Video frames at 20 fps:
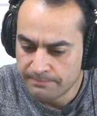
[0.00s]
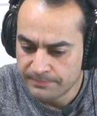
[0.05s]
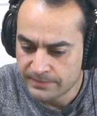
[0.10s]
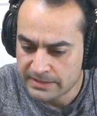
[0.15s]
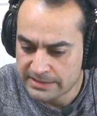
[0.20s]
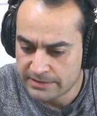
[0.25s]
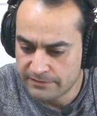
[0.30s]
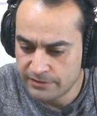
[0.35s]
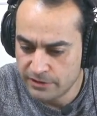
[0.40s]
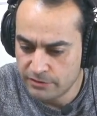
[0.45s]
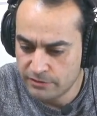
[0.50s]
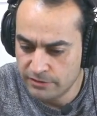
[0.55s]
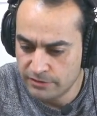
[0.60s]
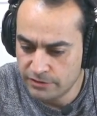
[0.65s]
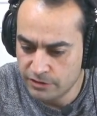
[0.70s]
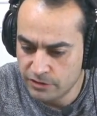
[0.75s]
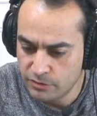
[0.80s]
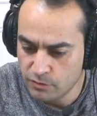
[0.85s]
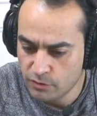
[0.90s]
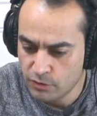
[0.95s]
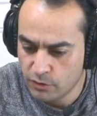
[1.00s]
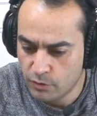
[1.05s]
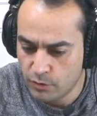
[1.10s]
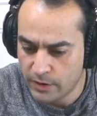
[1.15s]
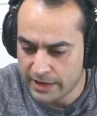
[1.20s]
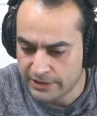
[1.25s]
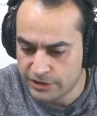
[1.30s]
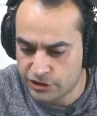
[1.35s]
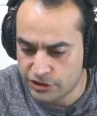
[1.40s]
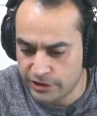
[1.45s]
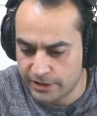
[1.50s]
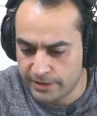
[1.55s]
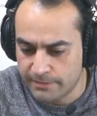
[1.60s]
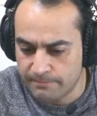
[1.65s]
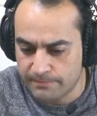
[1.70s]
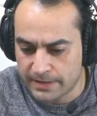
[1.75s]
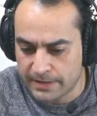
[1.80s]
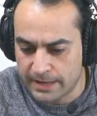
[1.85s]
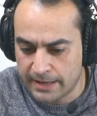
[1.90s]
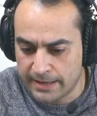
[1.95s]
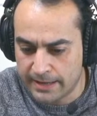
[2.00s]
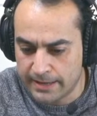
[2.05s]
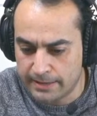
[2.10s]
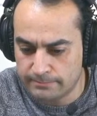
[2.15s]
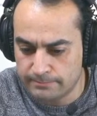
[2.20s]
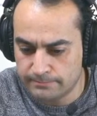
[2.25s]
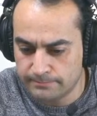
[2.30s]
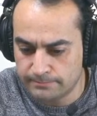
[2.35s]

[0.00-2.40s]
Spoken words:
Let's have a new question. So